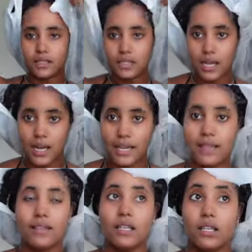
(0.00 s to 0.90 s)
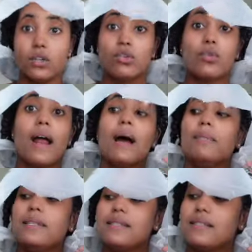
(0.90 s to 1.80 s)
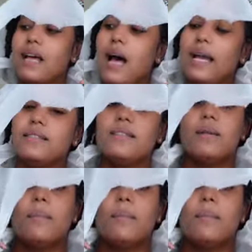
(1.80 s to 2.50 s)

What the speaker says: Tuck, and then grab the sides of the